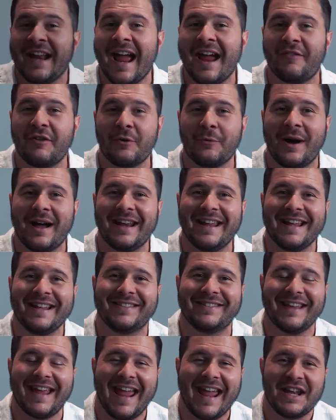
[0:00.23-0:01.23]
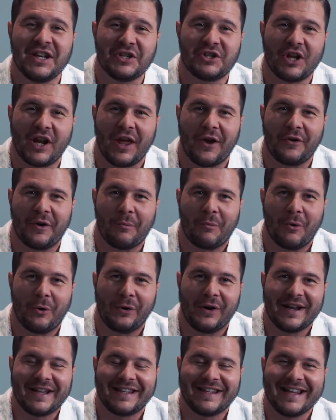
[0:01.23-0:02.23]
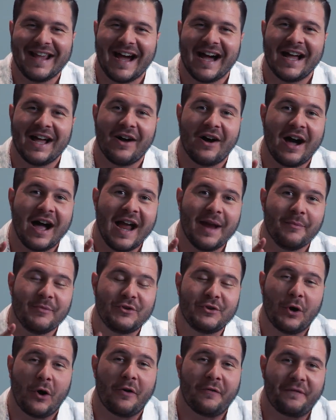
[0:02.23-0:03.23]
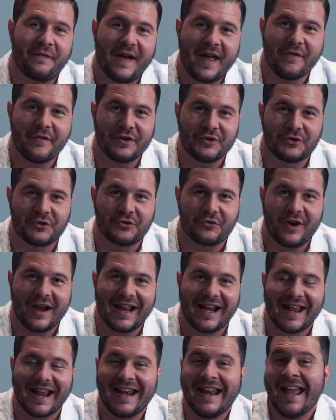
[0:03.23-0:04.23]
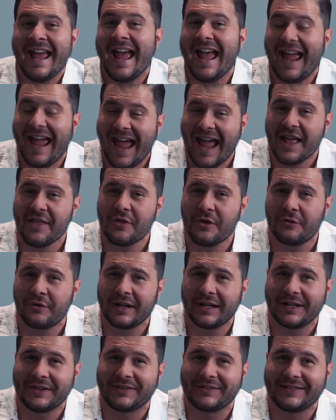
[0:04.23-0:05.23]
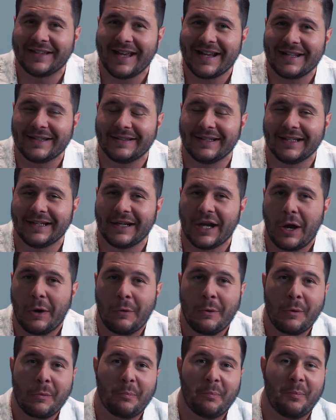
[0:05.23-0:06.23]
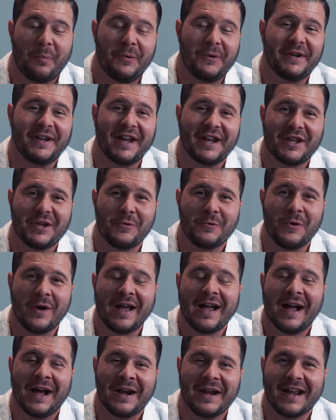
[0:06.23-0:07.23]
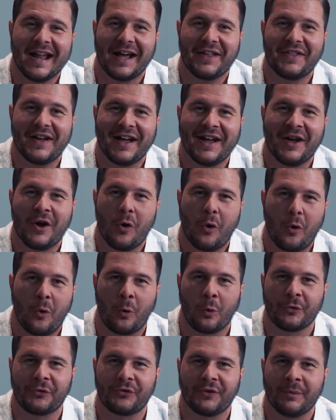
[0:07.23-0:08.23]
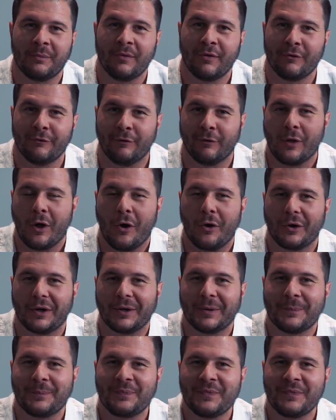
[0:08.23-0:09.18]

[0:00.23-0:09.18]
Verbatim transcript: day, everyone, it's Engelo Rumora here. I am your favorite Australian and the real estate dingo bringing you another awesome vlog.